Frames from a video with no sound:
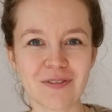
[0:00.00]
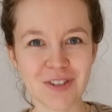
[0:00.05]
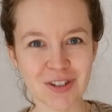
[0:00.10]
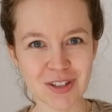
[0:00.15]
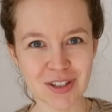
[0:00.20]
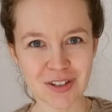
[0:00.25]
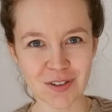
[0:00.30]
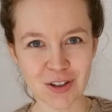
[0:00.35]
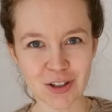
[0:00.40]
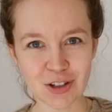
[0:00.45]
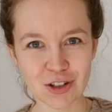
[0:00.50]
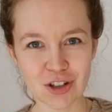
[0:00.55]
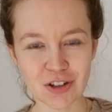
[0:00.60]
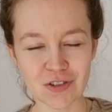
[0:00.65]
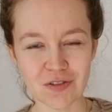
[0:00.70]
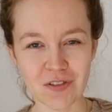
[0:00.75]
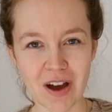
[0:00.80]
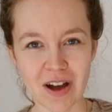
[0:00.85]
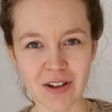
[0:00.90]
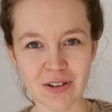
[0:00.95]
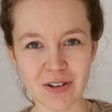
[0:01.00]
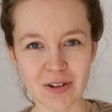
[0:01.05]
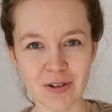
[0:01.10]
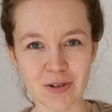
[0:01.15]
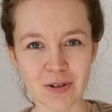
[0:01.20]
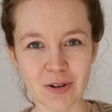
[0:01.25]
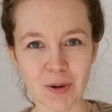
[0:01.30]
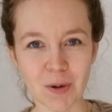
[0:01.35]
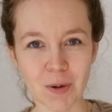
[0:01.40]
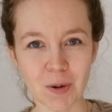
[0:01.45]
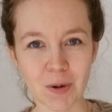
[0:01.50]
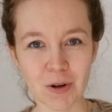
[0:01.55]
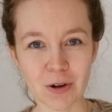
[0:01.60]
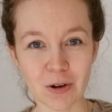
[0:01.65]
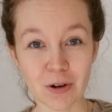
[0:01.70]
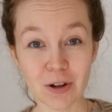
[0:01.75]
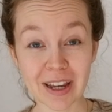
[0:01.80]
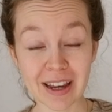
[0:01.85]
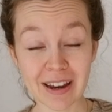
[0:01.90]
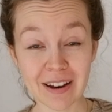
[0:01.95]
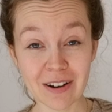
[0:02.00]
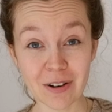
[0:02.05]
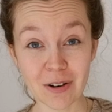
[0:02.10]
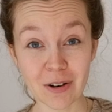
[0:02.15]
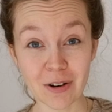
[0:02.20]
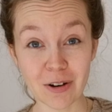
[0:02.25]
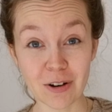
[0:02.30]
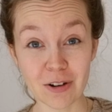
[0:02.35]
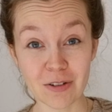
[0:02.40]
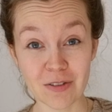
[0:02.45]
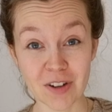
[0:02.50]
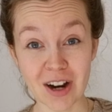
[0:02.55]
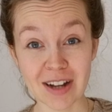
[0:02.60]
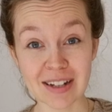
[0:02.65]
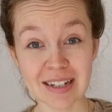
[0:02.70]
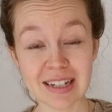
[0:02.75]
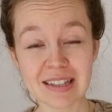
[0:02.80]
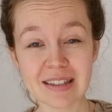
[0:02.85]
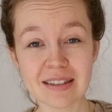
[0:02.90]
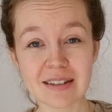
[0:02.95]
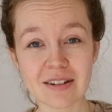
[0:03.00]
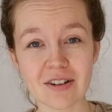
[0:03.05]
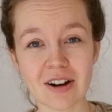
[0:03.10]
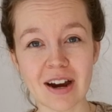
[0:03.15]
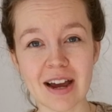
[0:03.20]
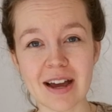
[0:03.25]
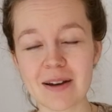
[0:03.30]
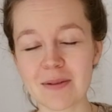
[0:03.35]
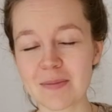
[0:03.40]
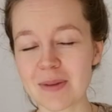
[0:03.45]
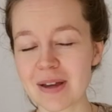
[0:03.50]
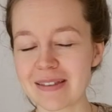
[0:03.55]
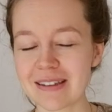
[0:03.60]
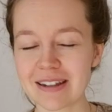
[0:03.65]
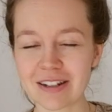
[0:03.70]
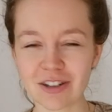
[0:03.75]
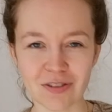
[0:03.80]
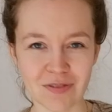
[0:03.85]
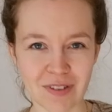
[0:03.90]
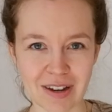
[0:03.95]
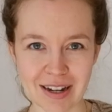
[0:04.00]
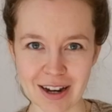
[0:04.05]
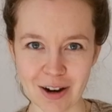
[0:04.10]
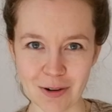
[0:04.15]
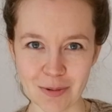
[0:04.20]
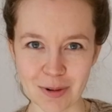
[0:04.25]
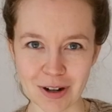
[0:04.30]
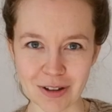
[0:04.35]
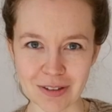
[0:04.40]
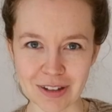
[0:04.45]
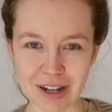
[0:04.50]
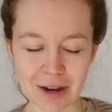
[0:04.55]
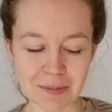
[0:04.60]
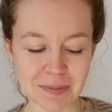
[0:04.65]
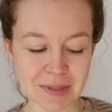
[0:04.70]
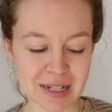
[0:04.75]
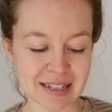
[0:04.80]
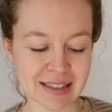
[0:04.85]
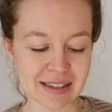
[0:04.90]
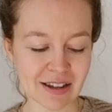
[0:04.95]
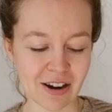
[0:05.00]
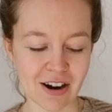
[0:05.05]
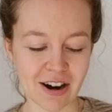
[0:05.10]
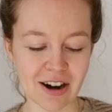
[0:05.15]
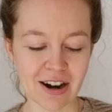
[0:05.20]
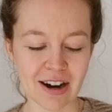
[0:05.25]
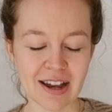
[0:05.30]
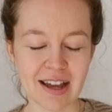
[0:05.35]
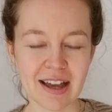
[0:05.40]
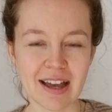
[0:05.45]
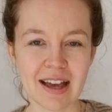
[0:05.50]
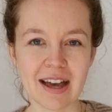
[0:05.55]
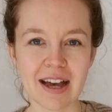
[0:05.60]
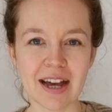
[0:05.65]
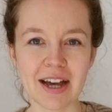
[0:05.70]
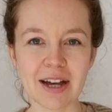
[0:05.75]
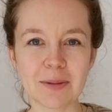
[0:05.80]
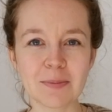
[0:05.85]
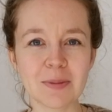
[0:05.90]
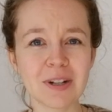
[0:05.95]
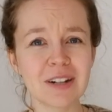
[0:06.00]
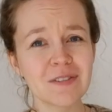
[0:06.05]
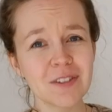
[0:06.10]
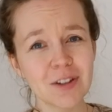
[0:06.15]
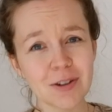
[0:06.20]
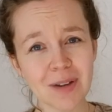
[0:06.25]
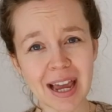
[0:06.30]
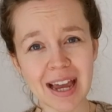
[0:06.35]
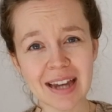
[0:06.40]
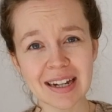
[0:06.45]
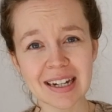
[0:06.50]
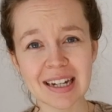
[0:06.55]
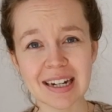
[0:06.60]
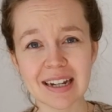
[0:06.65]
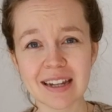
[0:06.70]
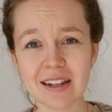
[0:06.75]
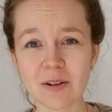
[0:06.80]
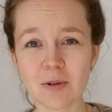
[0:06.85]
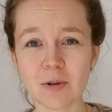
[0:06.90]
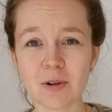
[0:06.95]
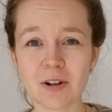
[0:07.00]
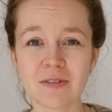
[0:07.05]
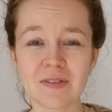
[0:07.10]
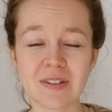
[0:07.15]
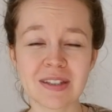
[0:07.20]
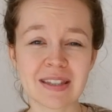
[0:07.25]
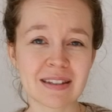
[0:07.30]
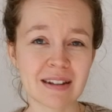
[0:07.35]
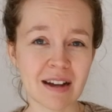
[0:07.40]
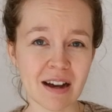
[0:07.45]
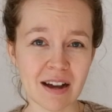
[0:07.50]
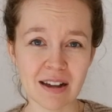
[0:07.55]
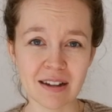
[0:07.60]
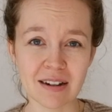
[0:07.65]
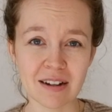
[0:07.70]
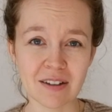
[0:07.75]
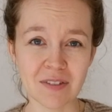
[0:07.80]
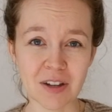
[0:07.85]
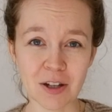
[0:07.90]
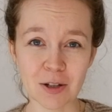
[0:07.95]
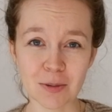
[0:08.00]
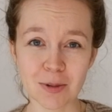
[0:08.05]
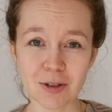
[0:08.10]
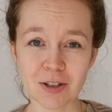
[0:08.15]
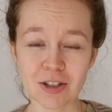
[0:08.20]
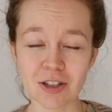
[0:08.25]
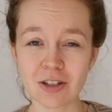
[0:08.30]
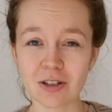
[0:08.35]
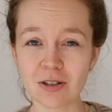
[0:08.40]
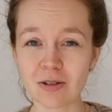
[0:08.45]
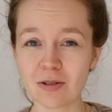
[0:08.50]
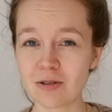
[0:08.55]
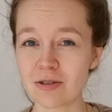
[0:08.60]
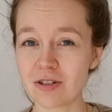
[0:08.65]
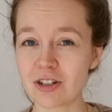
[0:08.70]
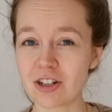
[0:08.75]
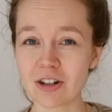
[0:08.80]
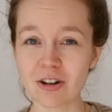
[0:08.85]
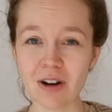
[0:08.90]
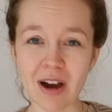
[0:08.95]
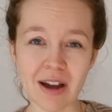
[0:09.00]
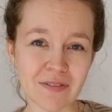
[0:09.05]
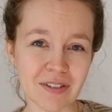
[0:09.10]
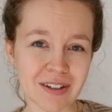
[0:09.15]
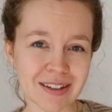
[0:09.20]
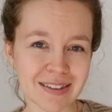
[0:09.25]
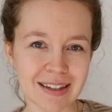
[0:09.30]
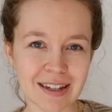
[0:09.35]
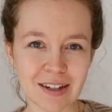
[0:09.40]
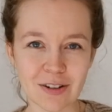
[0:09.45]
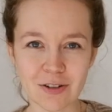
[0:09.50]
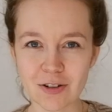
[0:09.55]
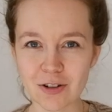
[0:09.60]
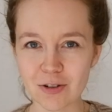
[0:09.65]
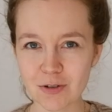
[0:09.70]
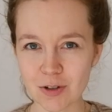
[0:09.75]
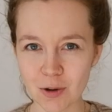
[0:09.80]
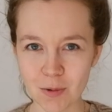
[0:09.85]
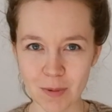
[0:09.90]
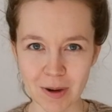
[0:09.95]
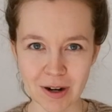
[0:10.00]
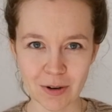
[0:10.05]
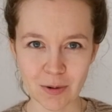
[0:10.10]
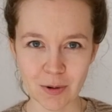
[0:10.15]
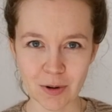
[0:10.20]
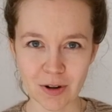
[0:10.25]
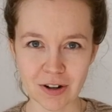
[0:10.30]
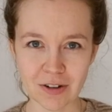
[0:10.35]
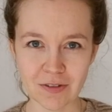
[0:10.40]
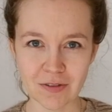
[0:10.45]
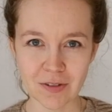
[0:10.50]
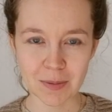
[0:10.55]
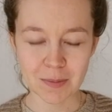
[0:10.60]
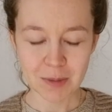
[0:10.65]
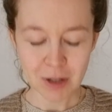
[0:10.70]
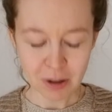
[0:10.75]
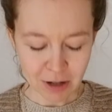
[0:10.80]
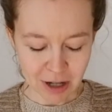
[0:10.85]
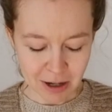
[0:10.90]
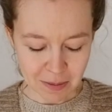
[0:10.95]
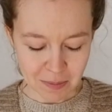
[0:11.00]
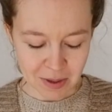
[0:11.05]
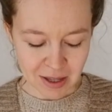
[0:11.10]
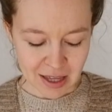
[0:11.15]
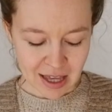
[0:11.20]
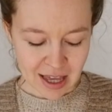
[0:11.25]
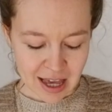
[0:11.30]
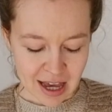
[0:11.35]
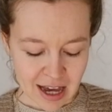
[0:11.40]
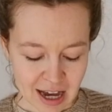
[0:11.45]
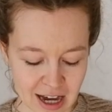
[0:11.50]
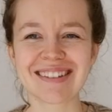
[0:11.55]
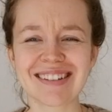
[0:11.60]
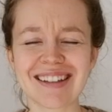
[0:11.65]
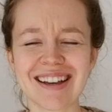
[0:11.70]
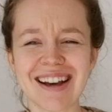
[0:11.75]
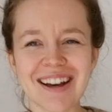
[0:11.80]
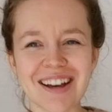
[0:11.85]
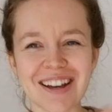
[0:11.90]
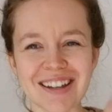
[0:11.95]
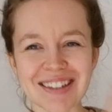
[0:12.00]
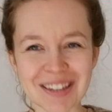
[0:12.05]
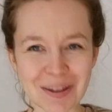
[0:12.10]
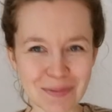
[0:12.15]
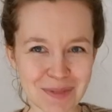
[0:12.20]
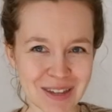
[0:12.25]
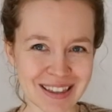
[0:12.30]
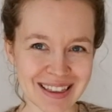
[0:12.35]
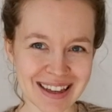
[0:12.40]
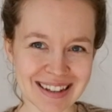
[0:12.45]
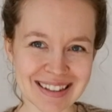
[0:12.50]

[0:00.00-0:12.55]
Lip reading: First of all, you should follow Höner och Air over on Instagram, and then you'll find out when all the updates are. But if you can't get it, or if it's not available to you geographically, or you don't want to order from Europe, something